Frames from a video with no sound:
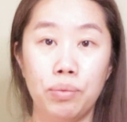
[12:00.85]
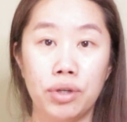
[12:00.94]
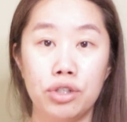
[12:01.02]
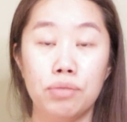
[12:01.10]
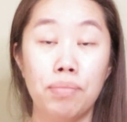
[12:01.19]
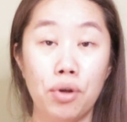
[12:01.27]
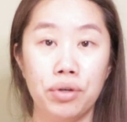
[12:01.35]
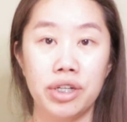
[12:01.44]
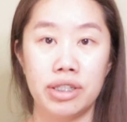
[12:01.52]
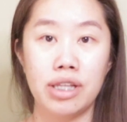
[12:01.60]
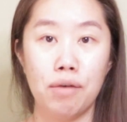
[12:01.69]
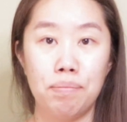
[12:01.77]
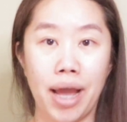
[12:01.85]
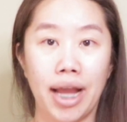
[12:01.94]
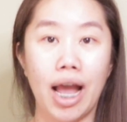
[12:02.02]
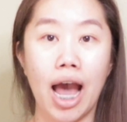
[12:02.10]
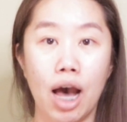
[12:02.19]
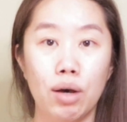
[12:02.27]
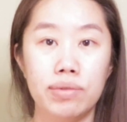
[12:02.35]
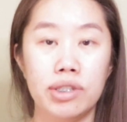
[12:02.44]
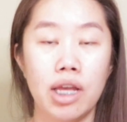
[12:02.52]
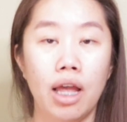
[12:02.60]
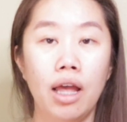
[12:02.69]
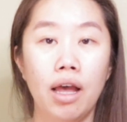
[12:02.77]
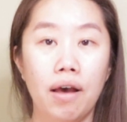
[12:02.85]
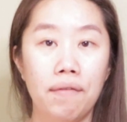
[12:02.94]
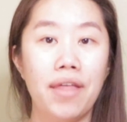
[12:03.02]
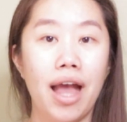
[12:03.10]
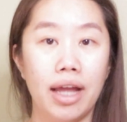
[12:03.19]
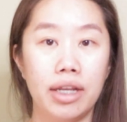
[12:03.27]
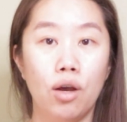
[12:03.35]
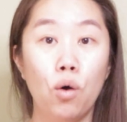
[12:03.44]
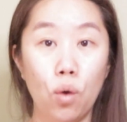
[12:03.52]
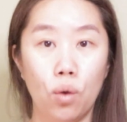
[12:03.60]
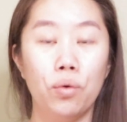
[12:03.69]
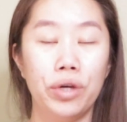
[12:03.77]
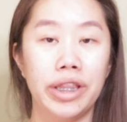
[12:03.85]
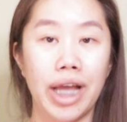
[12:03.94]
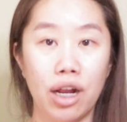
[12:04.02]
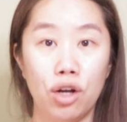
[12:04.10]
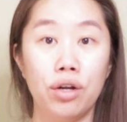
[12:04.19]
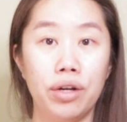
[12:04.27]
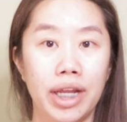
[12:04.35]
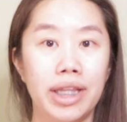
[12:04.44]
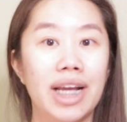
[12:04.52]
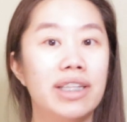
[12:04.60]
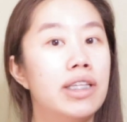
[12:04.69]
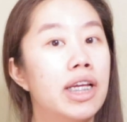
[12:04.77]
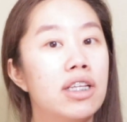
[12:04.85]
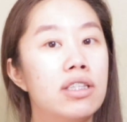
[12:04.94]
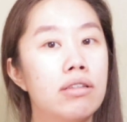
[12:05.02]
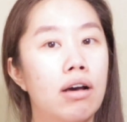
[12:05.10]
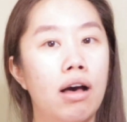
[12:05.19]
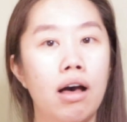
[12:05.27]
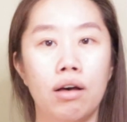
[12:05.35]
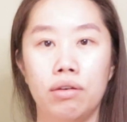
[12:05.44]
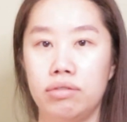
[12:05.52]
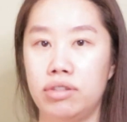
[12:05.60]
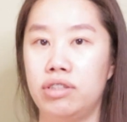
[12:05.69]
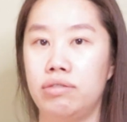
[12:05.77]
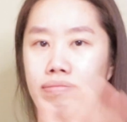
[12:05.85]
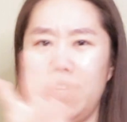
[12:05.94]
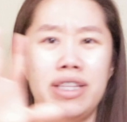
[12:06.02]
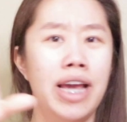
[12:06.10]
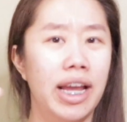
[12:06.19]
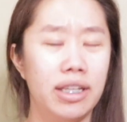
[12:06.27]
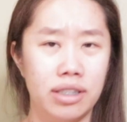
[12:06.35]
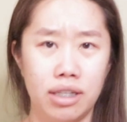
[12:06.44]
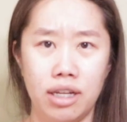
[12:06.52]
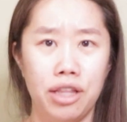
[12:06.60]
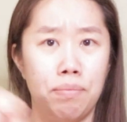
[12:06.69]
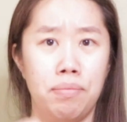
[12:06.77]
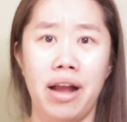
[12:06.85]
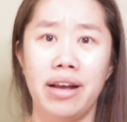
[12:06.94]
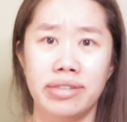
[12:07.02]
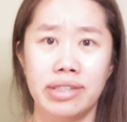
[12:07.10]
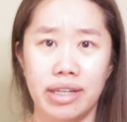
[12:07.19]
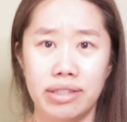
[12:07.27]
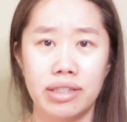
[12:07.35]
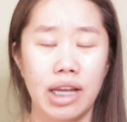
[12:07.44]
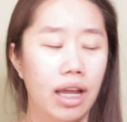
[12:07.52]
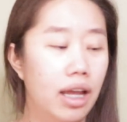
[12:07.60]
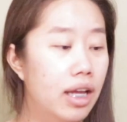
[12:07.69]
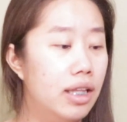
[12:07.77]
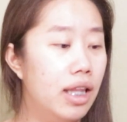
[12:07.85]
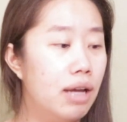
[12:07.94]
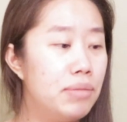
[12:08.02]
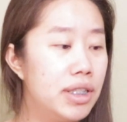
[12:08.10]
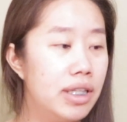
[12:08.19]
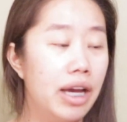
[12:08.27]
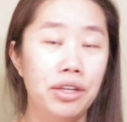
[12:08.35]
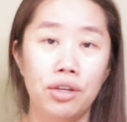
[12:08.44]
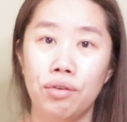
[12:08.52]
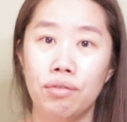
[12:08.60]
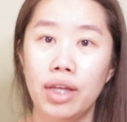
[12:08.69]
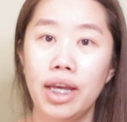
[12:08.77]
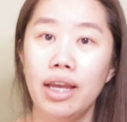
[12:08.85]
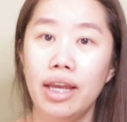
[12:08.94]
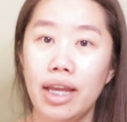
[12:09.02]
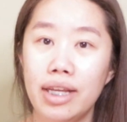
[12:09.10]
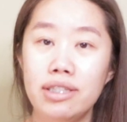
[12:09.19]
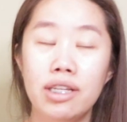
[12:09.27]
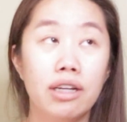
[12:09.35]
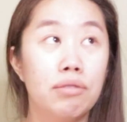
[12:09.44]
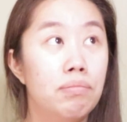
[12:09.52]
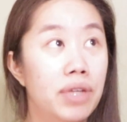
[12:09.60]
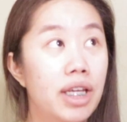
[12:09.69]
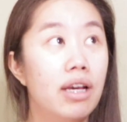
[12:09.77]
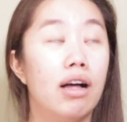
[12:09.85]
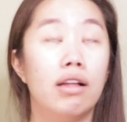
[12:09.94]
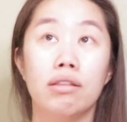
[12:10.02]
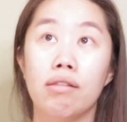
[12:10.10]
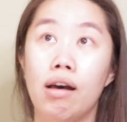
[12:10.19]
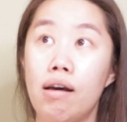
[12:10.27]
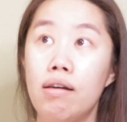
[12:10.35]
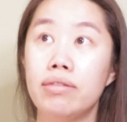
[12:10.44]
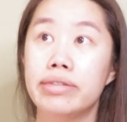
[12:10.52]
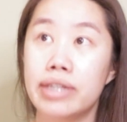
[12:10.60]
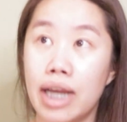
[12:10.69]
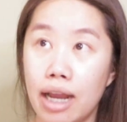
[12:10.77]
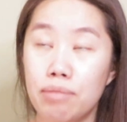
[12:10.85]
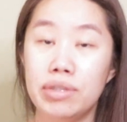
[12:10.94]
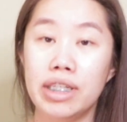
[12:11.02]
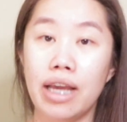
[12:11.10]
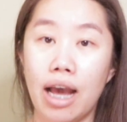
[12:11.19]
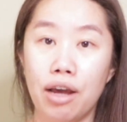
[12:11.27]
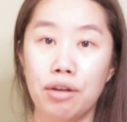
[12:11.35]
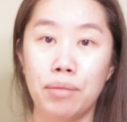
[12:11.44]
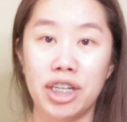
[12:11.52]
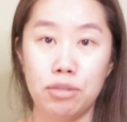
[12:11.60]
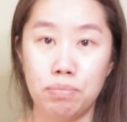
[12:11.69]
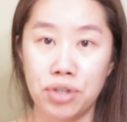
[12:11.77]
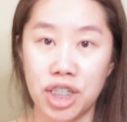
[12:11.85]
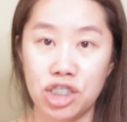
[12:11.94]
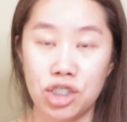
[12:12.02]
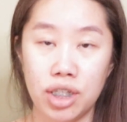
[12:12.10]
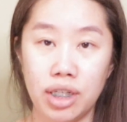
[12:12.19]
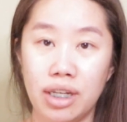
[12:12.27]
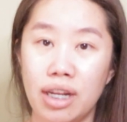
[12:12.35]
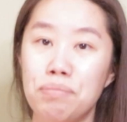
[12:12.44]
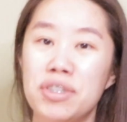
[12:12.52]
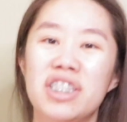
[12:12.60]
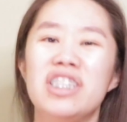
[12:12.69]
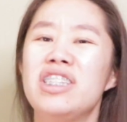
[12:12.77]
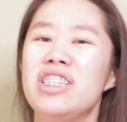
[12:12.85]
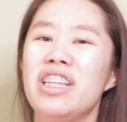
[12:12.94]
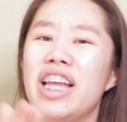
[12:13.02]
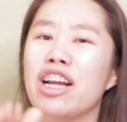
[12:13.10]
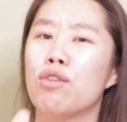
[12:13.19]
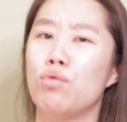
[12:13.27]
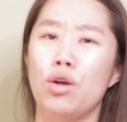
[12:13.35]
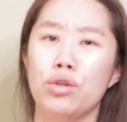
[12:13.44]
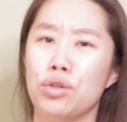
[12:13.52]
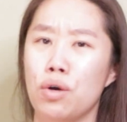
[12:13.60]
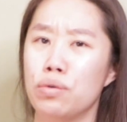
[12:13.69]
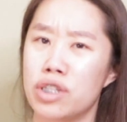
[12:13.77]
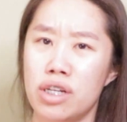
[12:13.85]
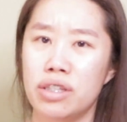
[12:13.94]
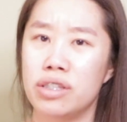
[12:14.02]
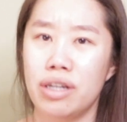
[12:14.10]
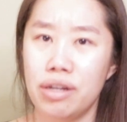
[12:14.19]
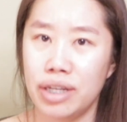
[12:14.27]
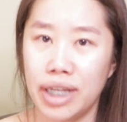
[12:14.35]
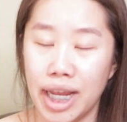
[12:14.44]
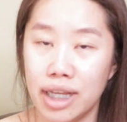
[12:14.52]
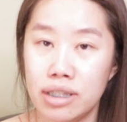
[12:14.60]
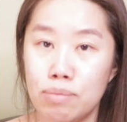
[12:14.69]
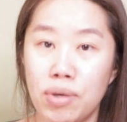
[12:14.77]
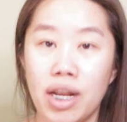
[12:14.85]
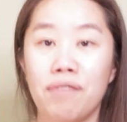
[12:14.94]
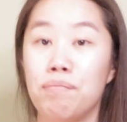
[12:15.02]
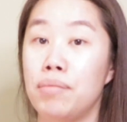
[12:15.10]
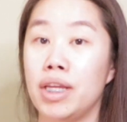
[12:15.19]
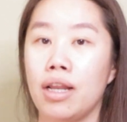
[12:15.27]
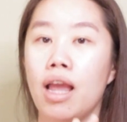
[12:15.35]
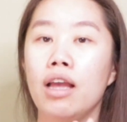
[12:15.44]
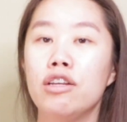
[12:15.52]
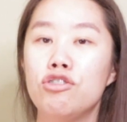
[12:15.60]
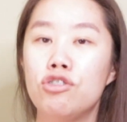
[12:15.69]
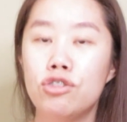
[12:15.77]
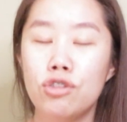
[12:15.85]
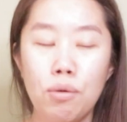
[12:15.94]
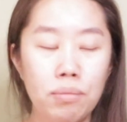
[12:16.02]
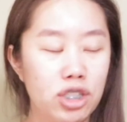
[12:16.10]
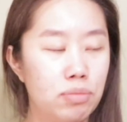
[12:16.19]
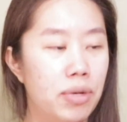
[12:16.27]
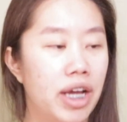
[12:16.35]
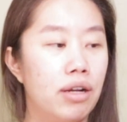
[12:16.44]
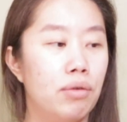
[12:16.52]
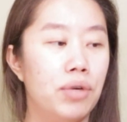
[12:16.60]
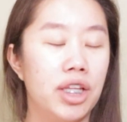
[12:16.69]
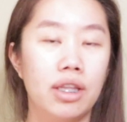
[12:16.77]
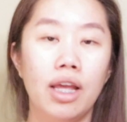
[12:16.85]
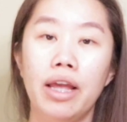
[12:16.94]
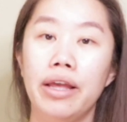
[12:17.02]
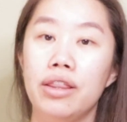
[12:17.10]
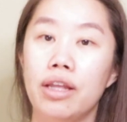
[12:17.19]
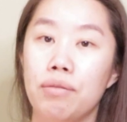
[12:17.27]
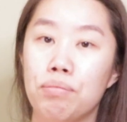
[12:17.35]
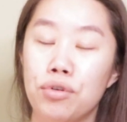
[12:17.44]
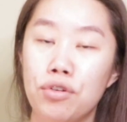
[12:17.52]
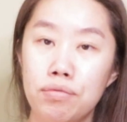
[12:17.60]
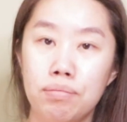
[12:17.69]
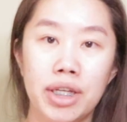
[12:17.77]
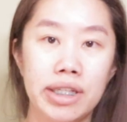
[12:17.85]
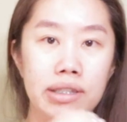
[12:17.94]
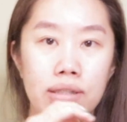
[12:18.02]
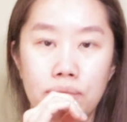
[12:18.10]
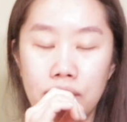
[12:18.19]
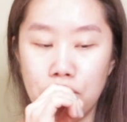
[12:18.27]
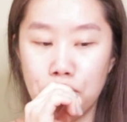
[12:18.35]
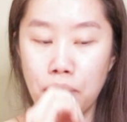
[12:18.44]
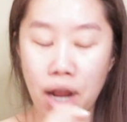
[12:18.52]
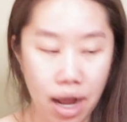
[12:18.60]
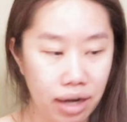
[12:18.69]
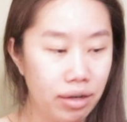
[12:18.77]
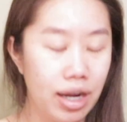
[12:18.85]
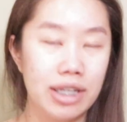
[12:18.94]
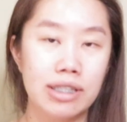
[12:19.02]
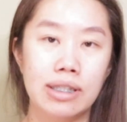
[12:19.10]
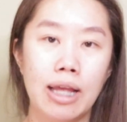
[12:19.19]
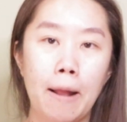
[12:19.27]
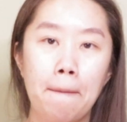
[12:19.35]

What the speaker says: one to pull yourself back out of that hole and that hurt. And that takes, it takes another process. Let me tell you, it took me a long time to get out of my depression, and it's still like a roller coaster on certain days, but I've been so much better with the improvements, with the progress,